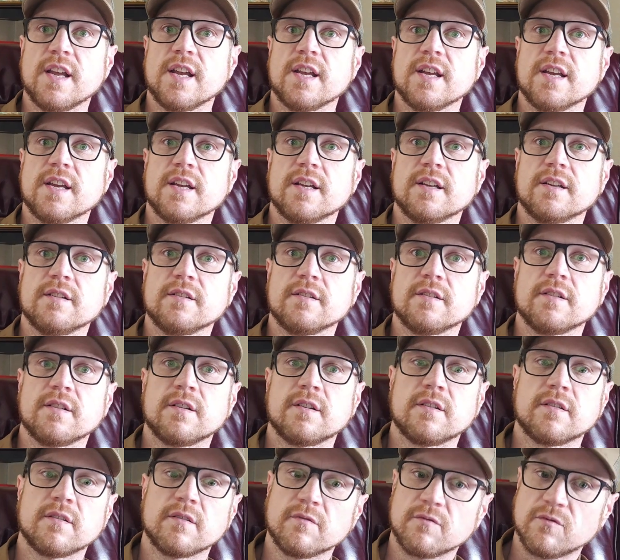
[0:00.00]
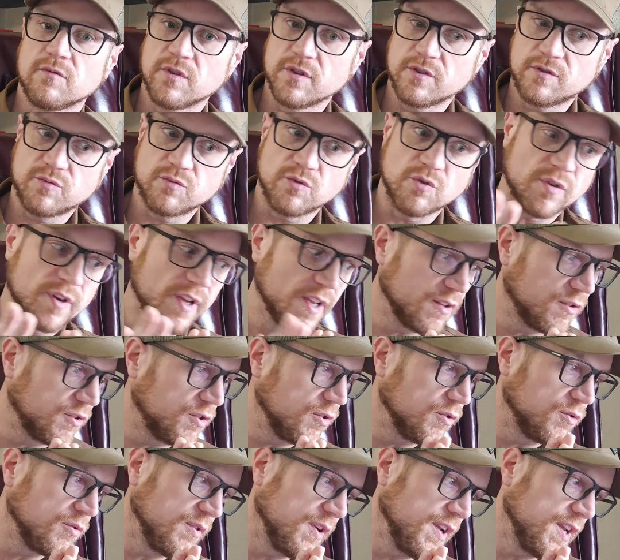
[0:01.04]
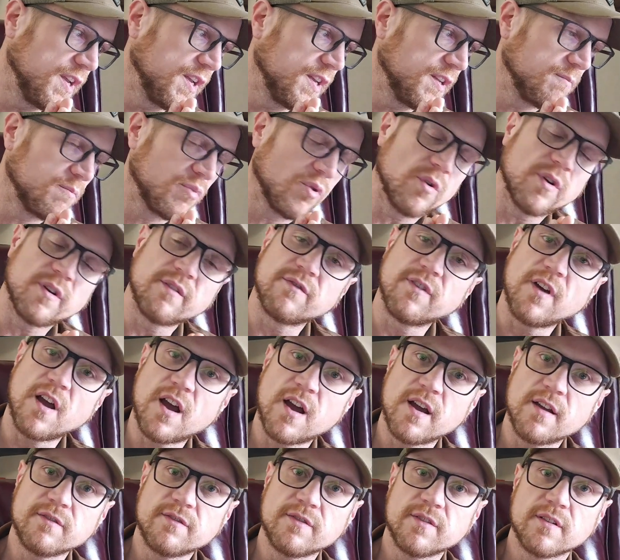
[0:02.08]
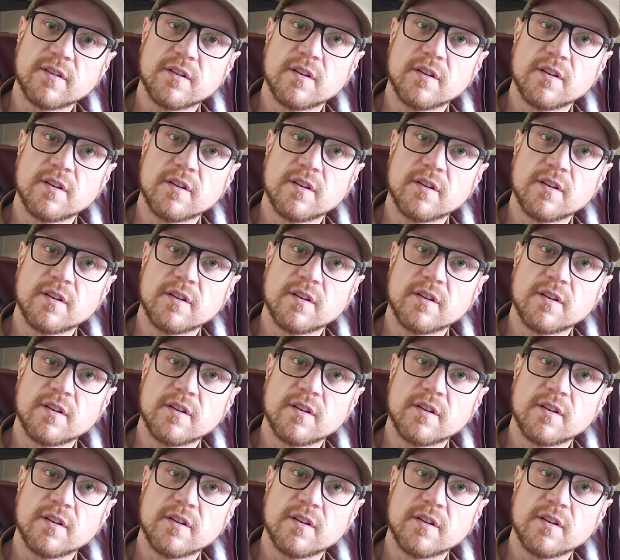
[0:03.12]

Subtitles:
and which we'll get to in point 5,